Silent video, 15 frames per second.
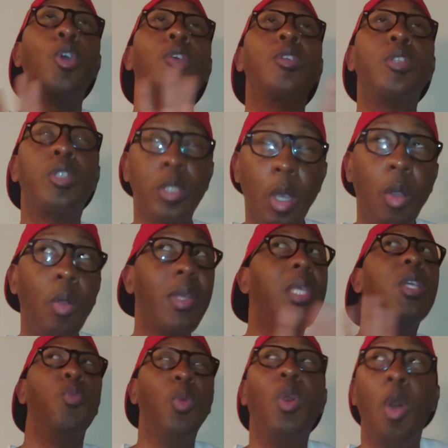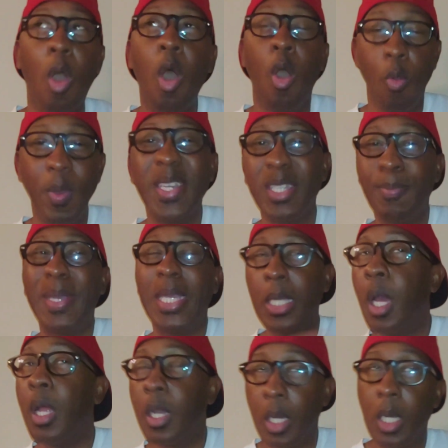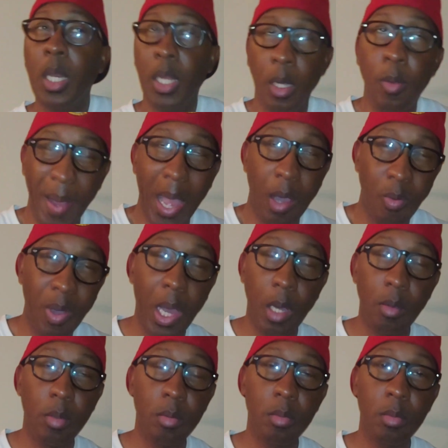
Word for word: So he will always be Lil Bow Wow.